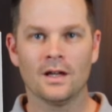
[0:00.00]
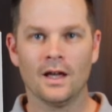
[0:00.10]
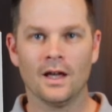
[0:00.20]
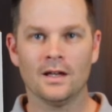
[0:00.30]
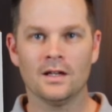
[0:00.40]

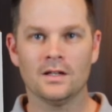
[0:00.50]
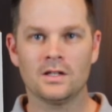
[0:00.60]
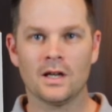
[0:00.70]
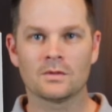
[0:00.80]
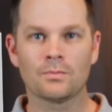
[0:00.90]
And
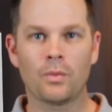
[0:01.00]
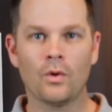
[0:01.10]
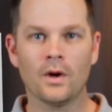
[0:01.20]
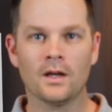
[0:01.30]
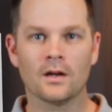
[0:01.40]
James'
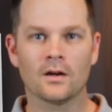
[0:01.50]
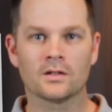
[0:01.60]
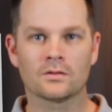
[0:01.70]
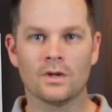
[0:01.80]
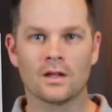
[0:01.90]
point here
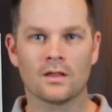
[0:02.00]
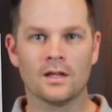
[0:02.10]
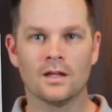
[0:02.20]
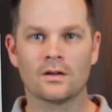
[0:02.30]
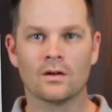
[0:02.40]
is we can
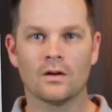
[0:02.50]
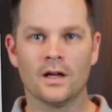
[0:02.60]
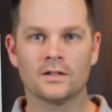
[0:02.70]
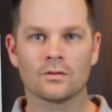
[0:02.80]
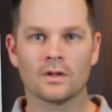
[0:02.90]
think,
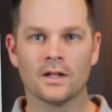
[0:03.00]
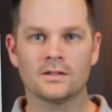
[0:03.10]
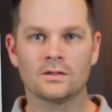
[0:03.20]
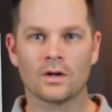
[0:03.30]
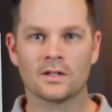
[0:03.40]
as it
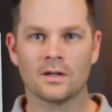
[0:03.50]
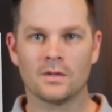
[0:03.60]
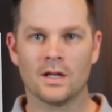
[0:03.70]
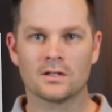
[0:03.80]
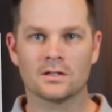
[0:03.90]
relates to our
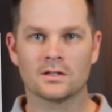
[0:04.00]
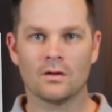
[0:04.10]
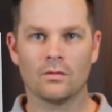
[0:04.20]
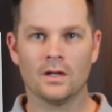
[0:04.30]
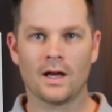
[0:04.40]
temptations,
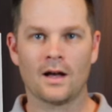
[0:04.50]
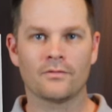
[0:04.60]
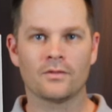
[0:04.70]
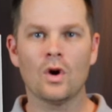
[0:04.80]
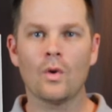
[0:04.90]
that we
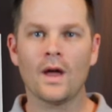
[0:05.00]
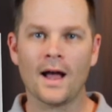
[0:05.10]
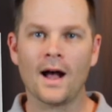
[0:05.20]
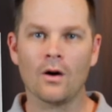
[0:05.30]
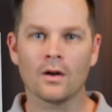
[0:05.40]
have no way
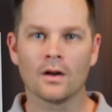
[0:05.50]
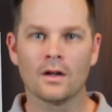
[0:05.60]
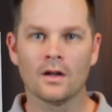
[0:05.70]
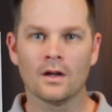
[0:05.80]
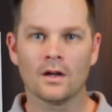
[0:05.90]
out.
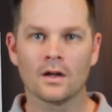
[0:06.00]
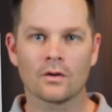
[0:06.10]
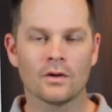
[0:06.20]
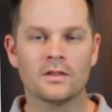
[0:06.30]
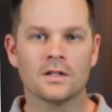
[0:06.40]

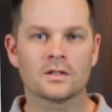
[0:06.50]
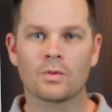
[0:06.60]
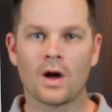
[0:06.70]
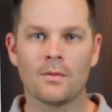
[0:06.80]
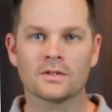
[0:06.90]
Corinthians
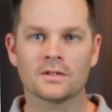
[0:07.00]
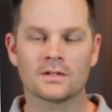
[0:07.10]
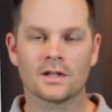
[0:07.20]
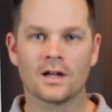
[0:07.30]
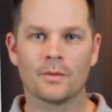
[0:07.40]
promises
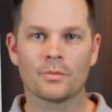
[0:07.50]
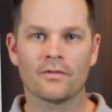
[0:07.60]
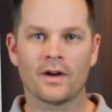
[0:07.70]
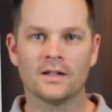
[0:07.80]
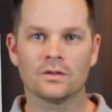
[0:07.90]
that God
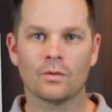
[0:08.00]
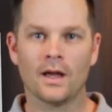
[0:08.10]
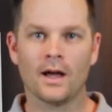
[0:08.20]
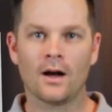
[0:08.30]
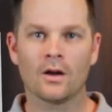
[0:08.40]
provides a
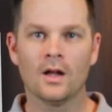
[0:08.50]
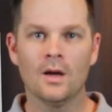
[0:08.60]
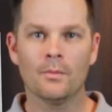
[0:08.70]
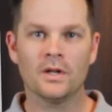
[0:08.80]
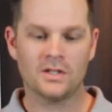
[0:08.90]
way out,
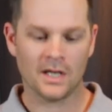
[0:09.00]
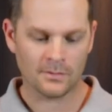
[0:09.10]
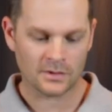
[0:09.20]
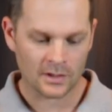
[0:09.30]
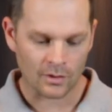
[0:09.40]
but
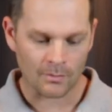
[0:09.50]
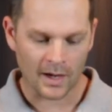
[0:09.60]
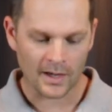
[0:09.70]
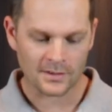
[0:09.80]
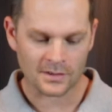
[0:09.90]
James here
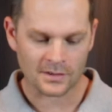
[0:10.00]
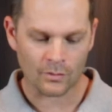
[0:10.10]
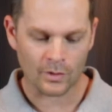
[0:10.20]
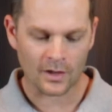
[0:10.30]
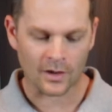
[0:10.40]
reminds us that
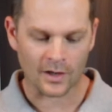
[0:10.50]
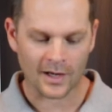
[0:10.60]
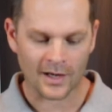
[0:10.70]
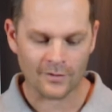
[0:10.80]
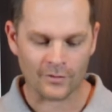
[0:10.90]
we are a
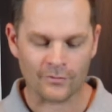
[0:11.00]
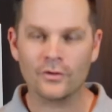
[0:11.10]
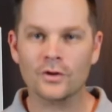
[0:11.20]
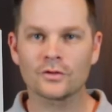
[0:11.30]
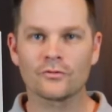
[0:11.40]
kind of a
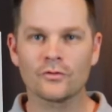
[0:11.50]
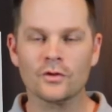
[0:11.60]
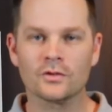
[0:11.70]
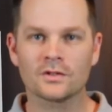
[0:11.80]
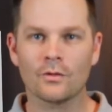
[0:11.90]
first
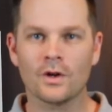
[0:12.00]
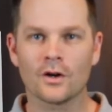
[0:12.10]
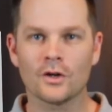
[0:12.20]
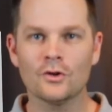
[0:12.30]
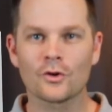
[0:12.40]
fruits, that we are
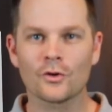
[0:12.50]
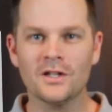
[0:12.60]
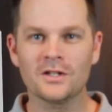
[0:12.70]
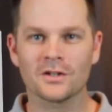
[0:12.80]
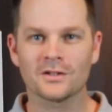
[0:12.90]
new
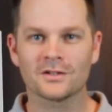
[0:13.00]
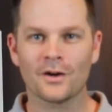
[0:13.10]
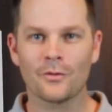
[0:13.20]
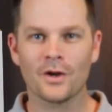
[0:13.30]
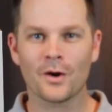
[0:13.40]
creatures,
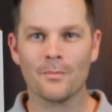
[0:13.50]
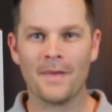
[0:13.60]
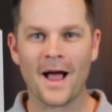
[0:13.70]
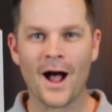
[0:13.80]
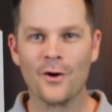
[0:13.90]
that we aren't
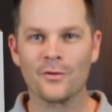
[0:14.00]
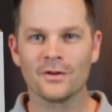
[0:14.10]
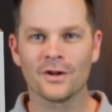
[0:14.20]
bound